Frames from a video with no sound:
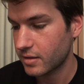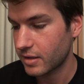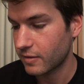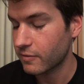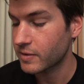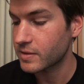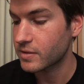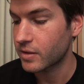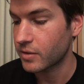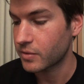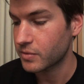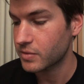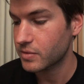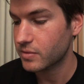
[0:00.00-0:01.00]
If it
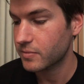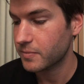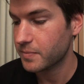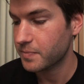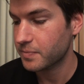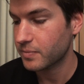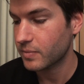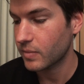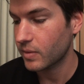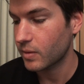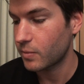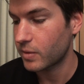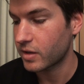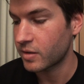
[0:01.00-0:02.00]
snows,
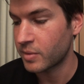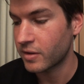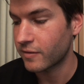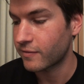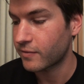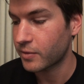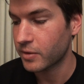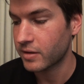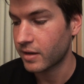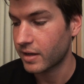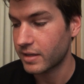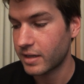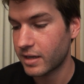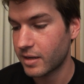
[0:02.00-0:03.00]
we could be a
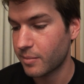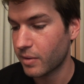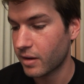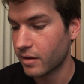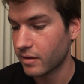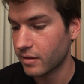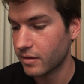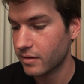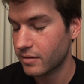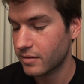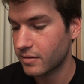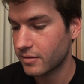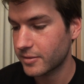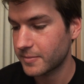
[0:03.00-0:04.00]
fortnight getting back,
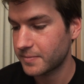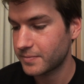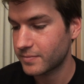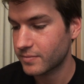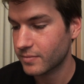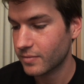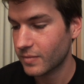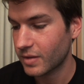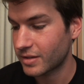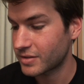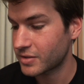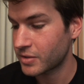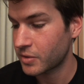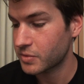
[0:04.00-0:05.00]
and
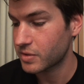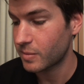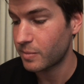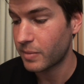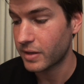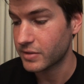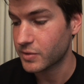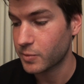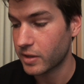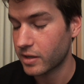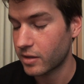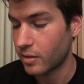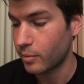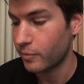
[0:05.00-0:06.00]
snow's the best we
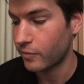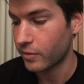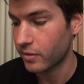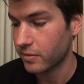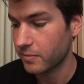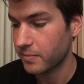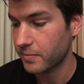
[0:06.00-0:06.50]
can hope for.